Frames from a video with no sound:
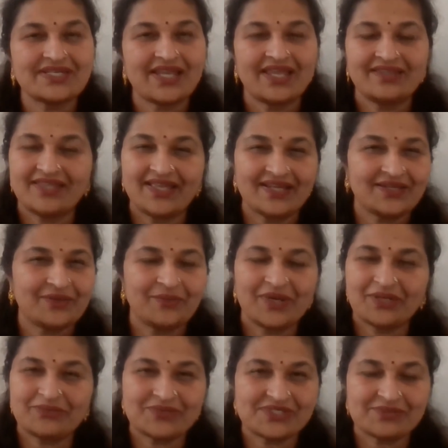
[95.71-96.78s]
and the elder
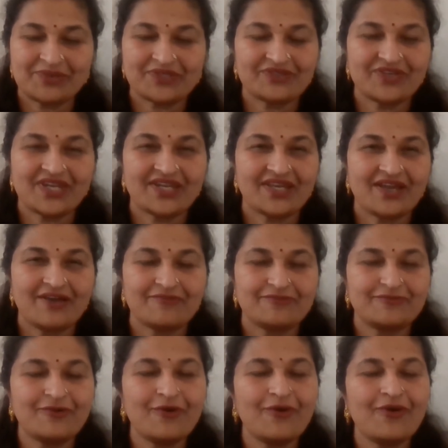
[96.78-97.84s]
one was about three and a half,
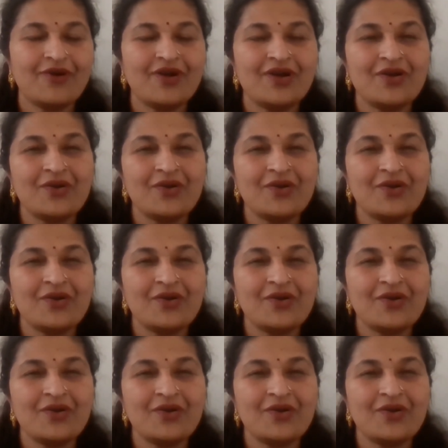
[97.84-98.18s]
four.